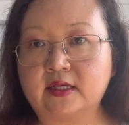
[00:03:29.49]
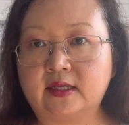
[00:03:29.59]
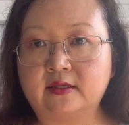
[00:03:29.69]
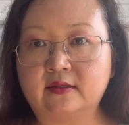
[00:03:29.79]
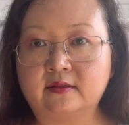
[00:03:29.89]

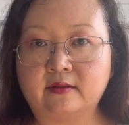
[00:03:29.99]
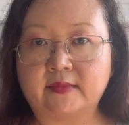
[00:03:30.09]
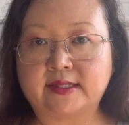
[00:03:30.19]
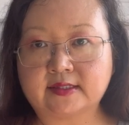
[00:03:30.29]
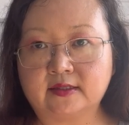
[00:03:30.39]
in
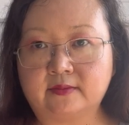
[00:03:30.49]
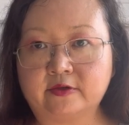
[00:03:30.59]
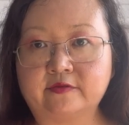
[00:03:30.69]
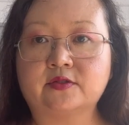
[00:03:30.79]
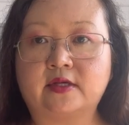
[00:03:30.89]
masculine perfumes